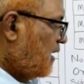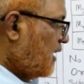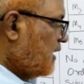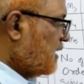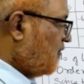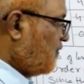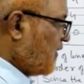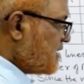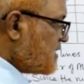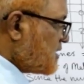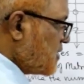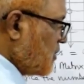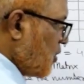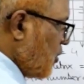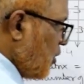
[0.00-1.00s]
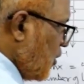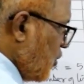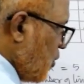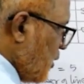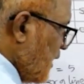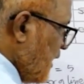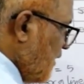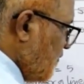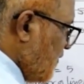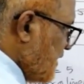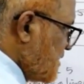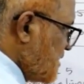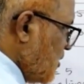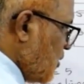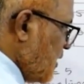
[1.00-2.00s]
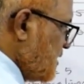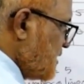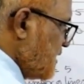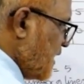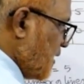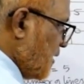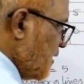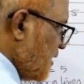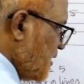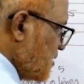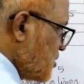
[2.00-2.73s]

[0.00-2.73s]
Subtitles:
In the first row only 1 0 is there.